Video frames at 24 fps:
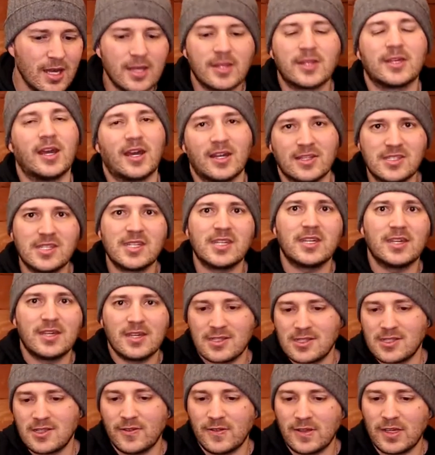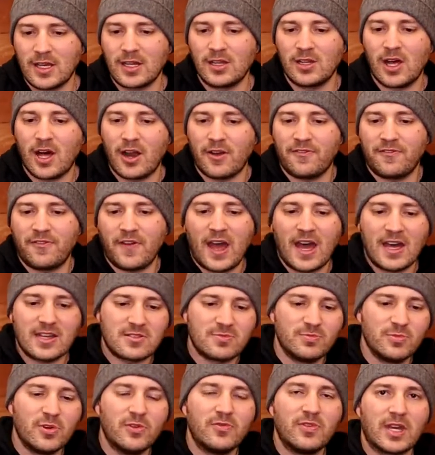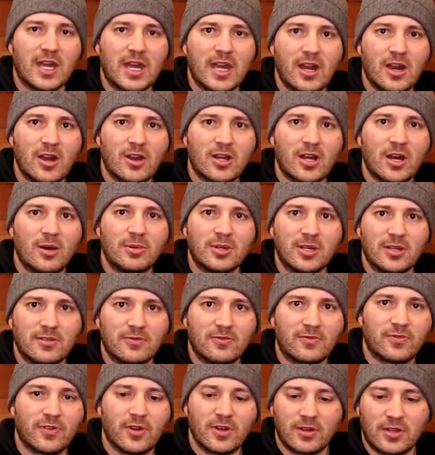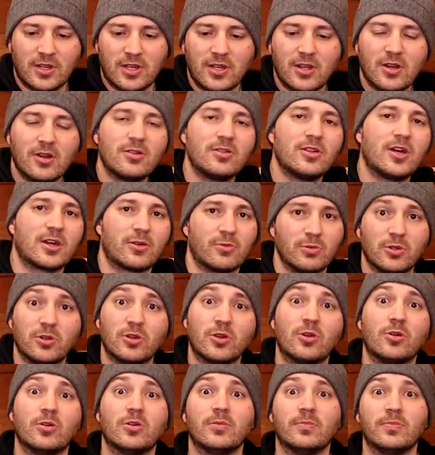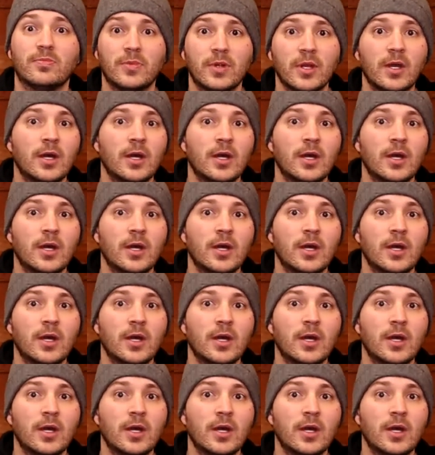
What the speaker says: The idea is if you get a lot of fast-moving air coming in front of here, like when you're going